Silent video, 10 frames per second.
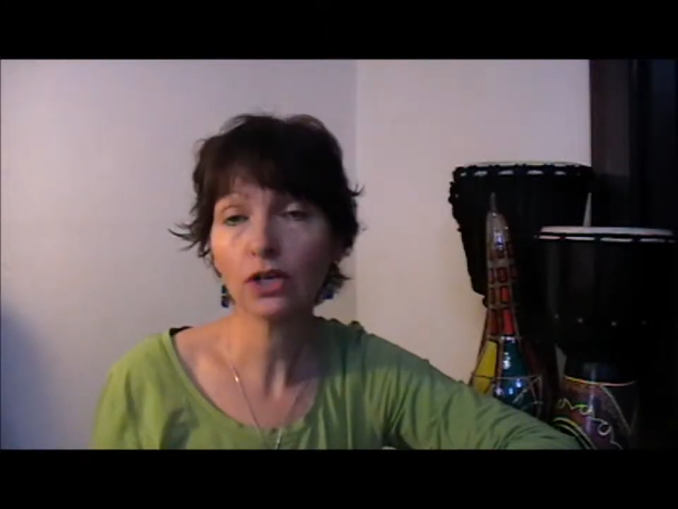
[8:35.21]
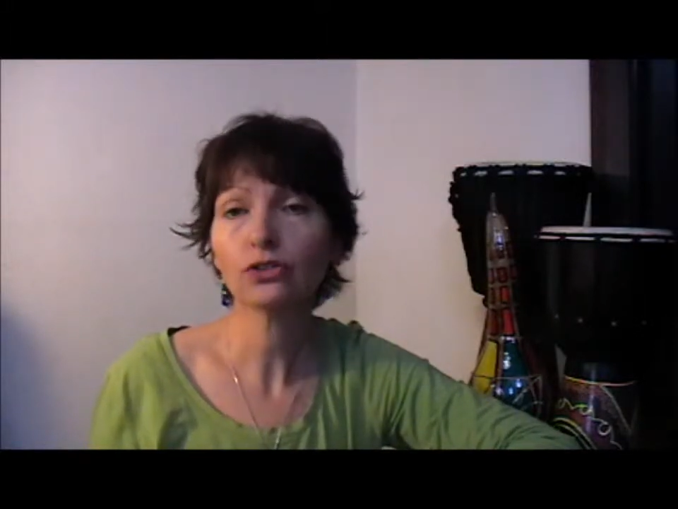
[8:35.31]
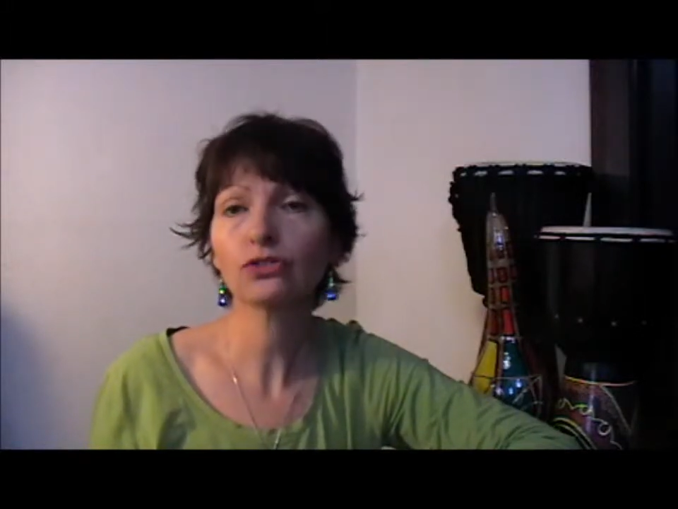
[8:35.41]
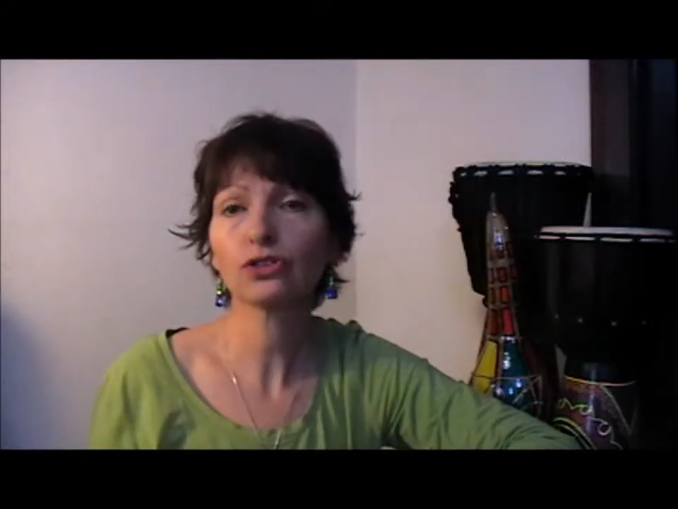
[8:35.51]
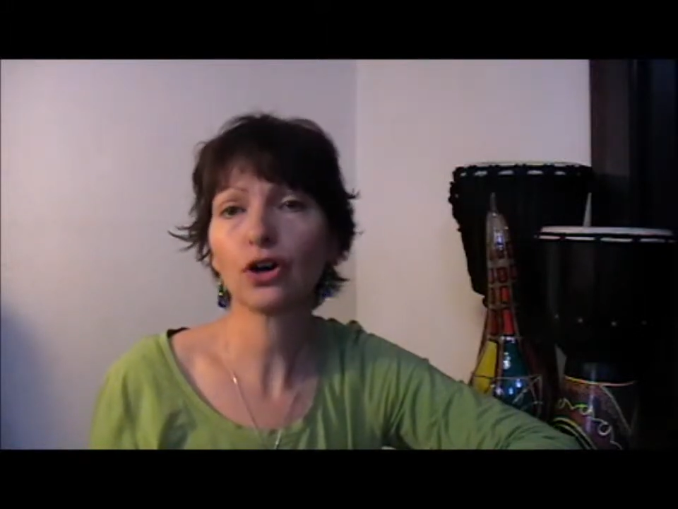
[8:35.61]

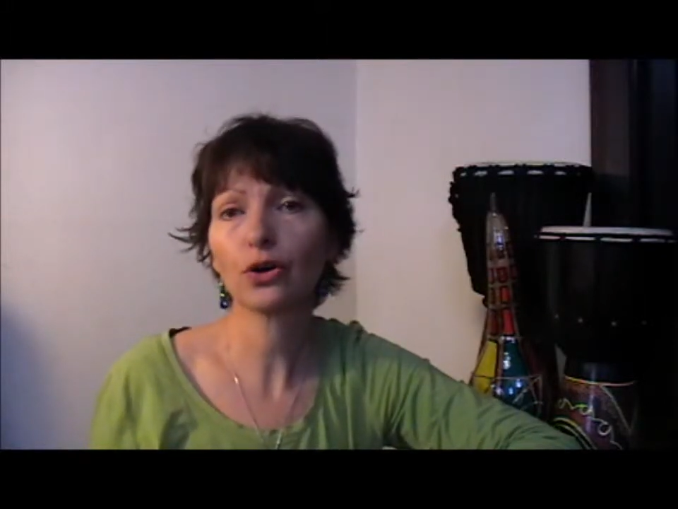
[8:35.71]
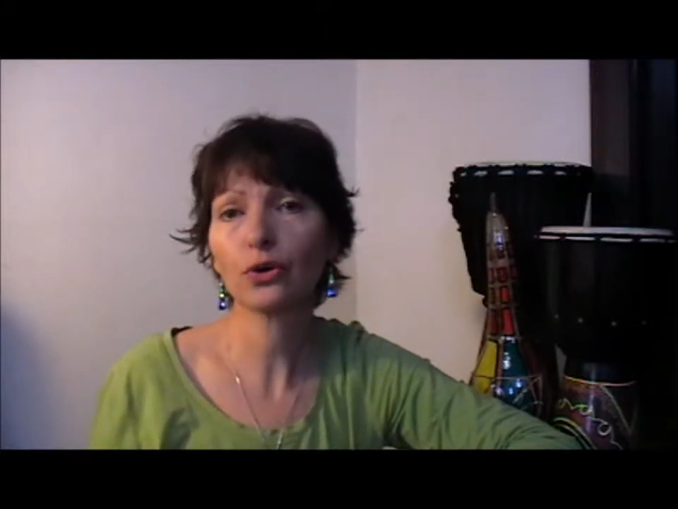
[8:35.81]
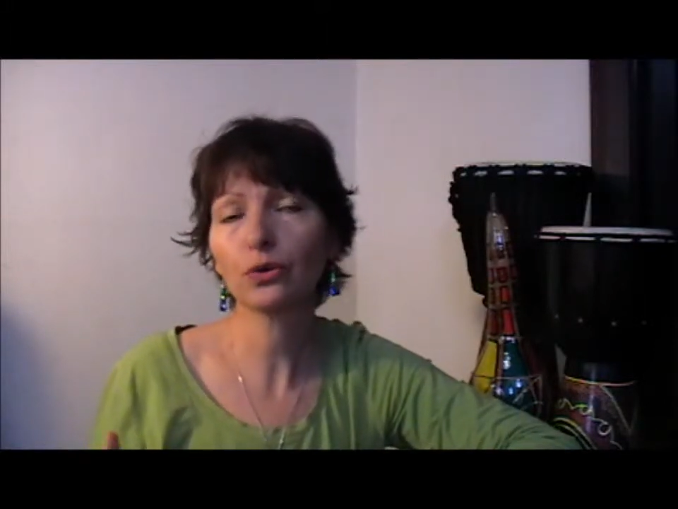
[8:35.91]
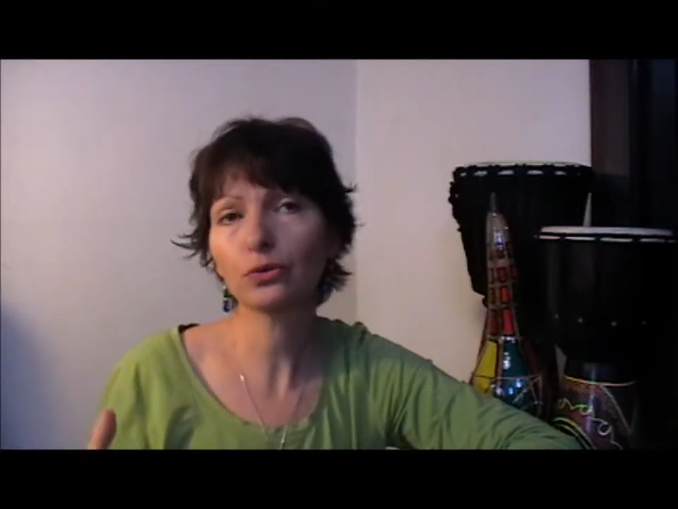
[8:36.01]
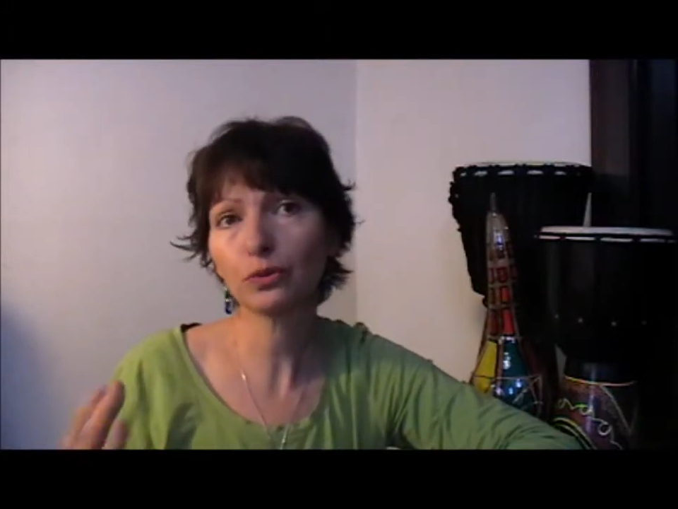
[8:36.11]

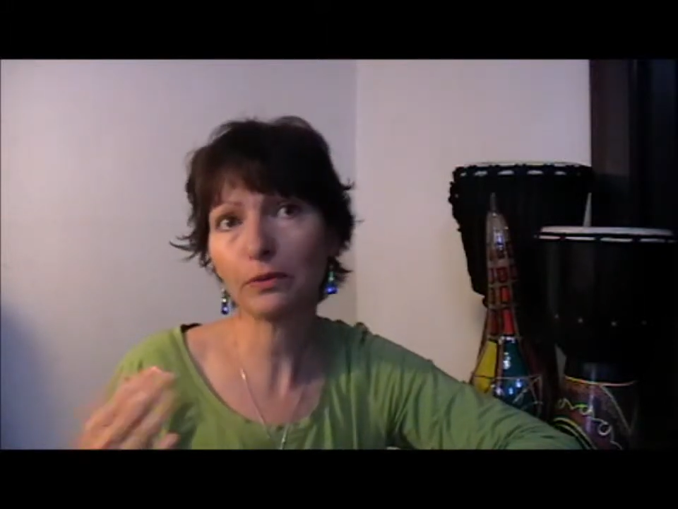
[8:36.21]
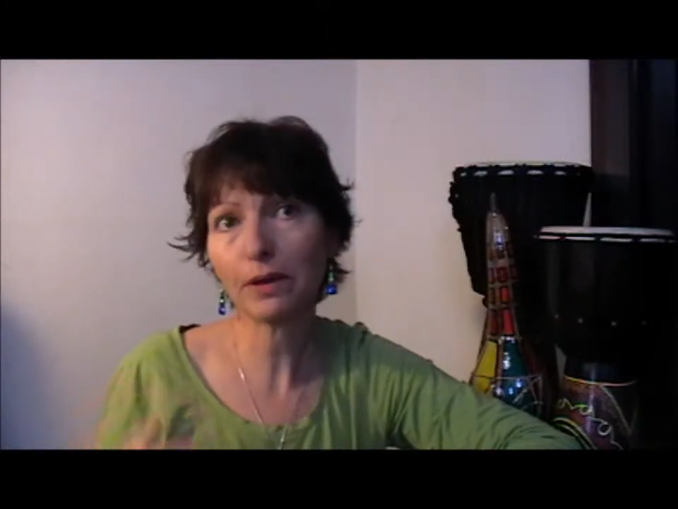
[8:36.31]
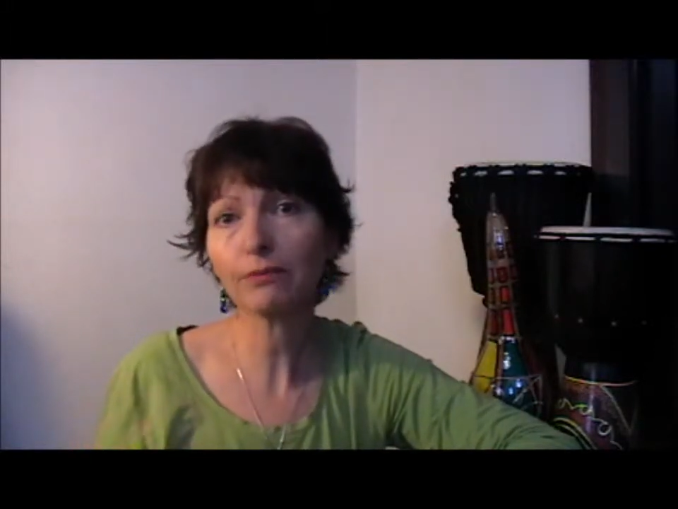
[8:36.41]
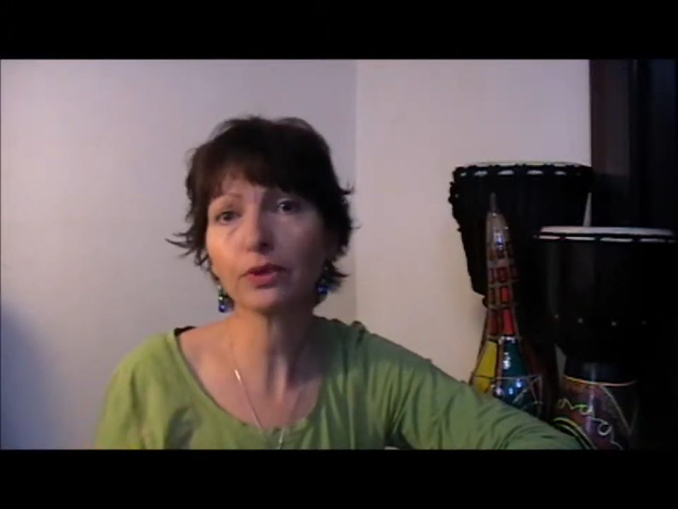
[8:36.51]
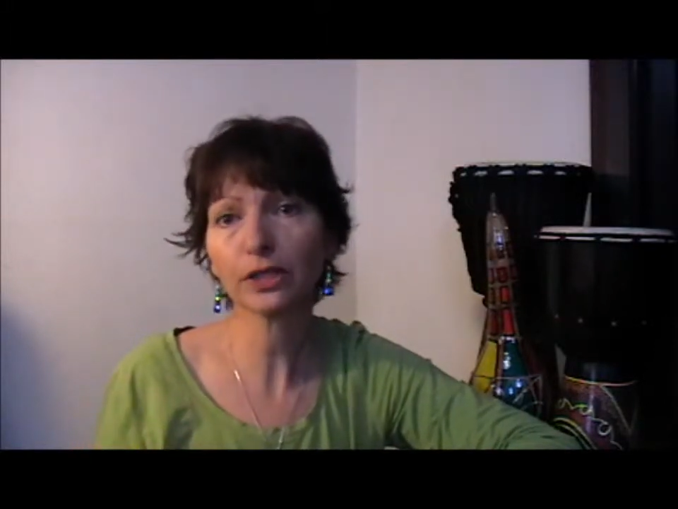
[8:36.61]
So
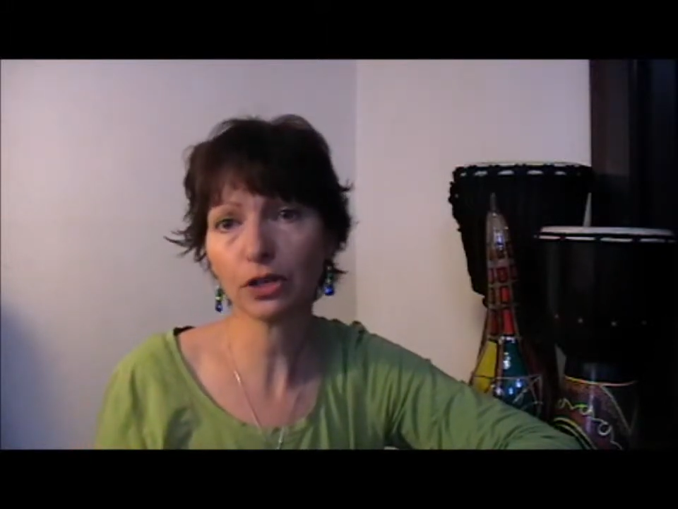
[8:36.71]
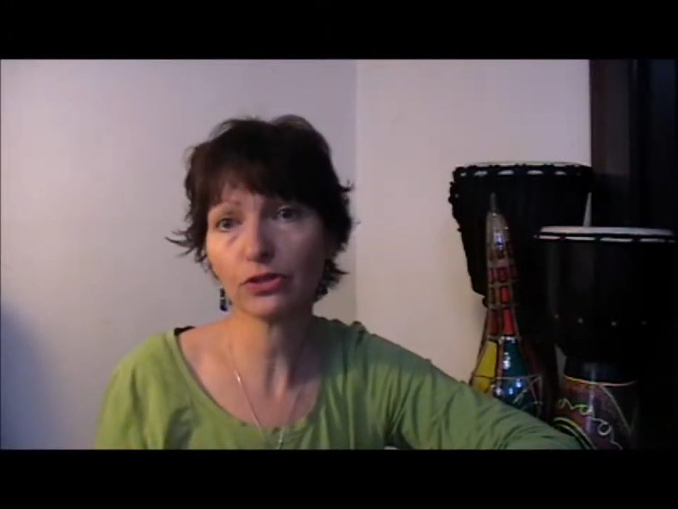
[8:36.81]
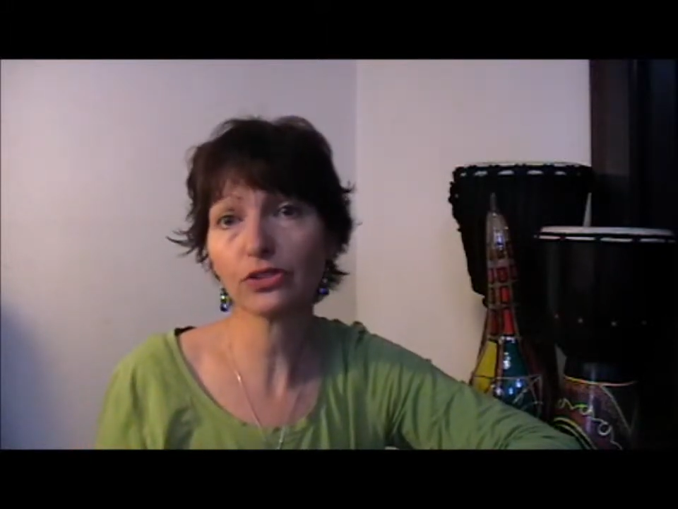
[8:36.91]
remembering those